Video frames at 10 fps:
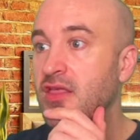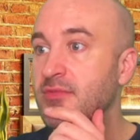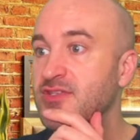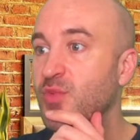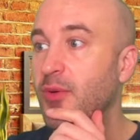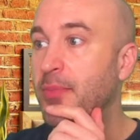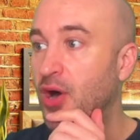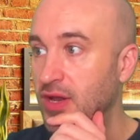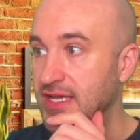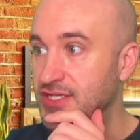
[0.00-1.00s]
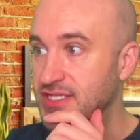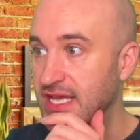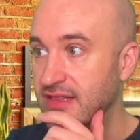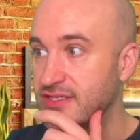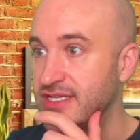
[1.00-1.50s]
Most well-polished
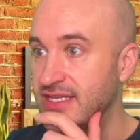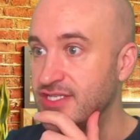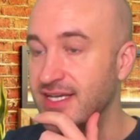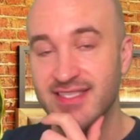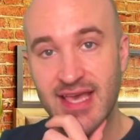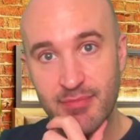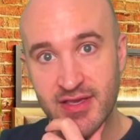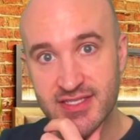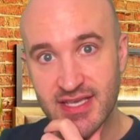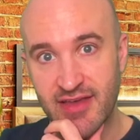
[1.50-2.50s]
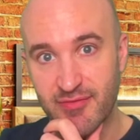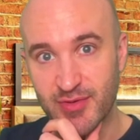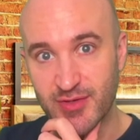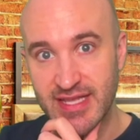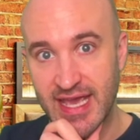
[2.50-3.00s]
English teacher. Is that because I have a
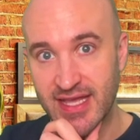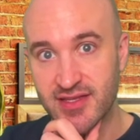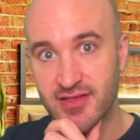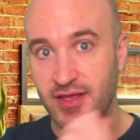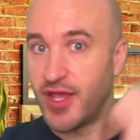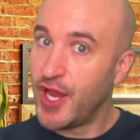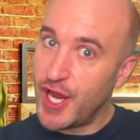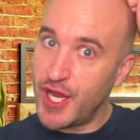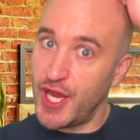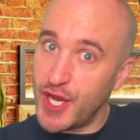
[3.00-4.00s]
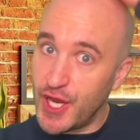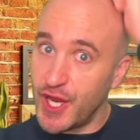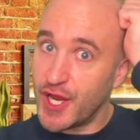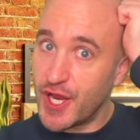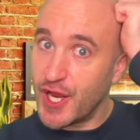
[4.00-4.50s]
bald head?
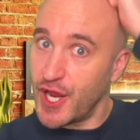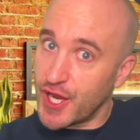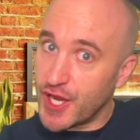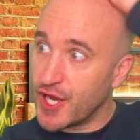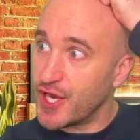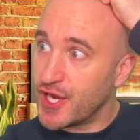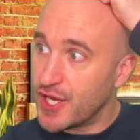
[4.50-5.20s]
I